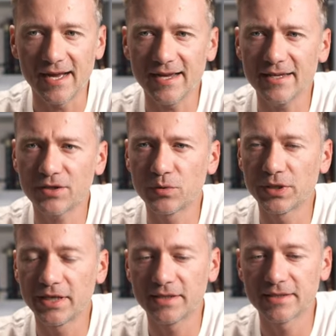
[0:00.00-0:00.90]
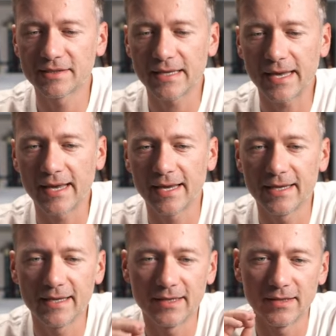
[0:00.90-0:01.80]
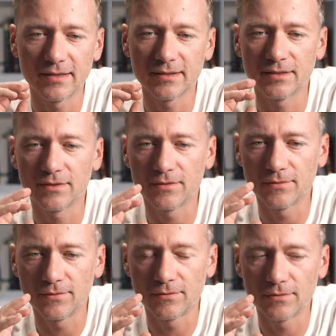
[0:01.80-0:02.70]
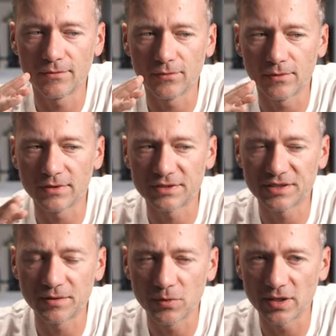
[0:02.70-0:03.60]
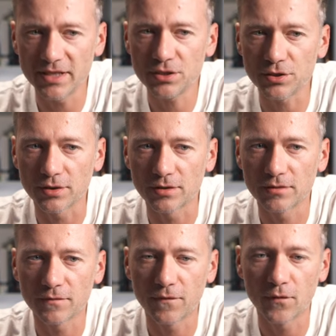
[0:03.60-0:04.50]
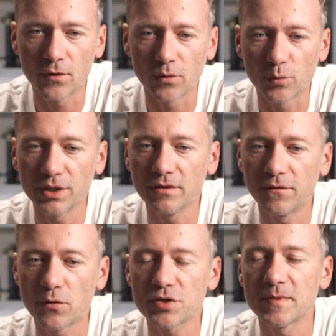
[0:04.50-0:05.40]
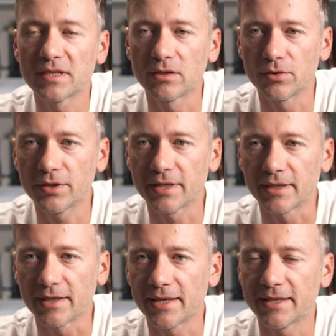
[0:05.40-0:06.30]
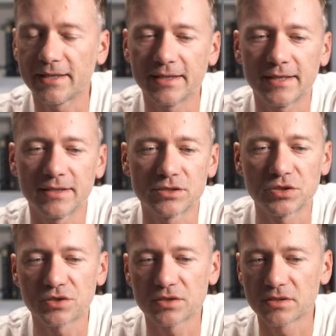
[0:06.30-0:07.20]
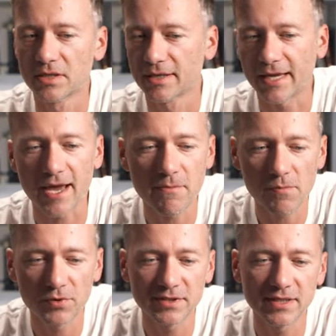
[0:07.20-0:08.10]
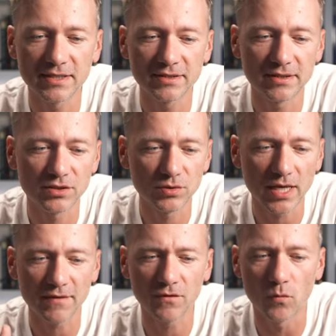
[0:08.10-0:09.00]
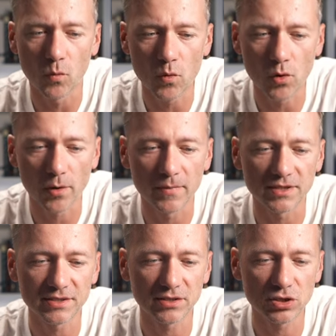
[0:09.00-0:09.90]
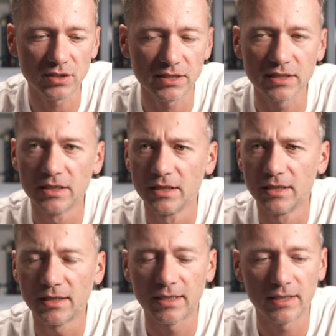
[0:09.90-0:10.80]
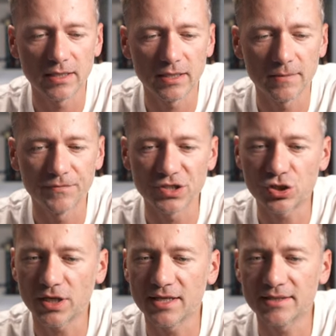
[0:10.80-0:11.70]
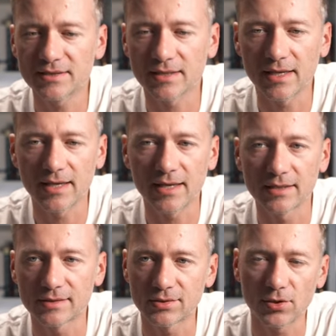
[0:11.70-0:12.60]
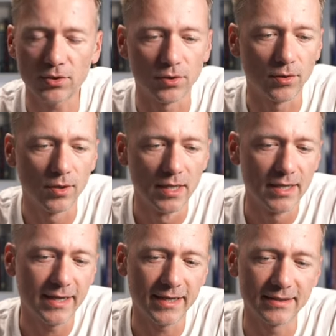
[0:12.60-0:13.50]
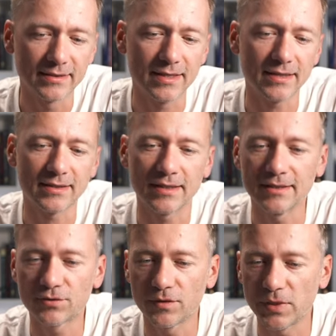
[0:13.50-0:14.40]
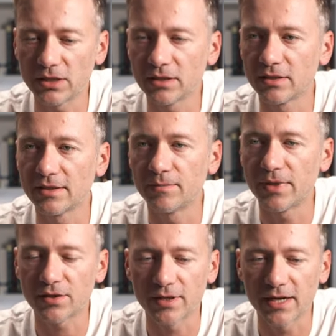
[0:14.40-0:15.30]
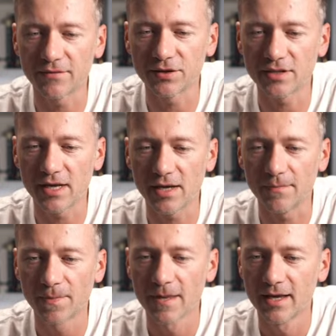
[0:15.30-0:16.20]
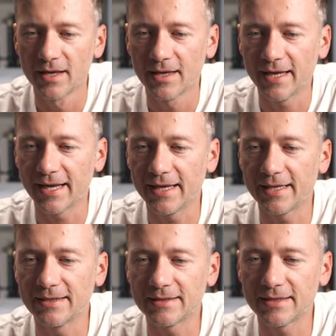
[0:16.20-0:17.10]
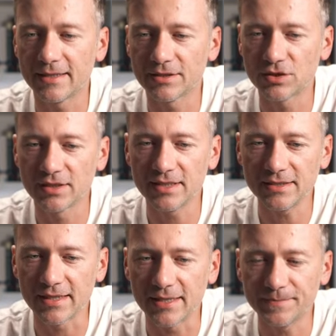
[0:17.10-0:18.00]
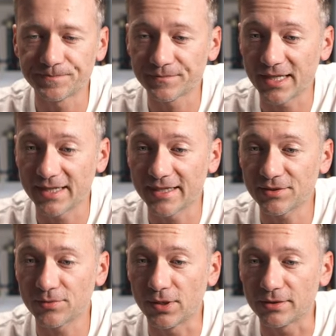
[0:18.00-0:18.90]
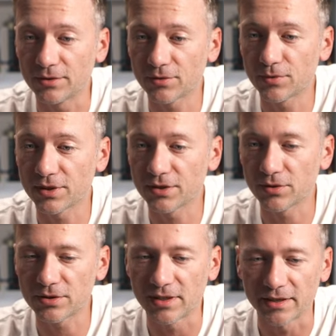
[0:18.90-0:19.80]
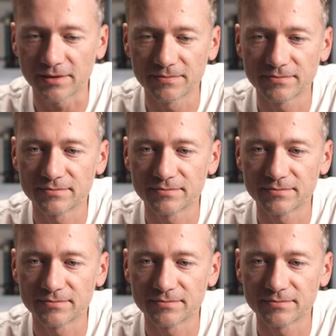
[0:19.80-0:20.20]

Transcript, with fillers: I created a simulation for reinforcement learning and I just came up with the idea to have a worm essentially um, chase a circle and get incrementally better every time. And uh, so I did that and guess what? Look what it looks like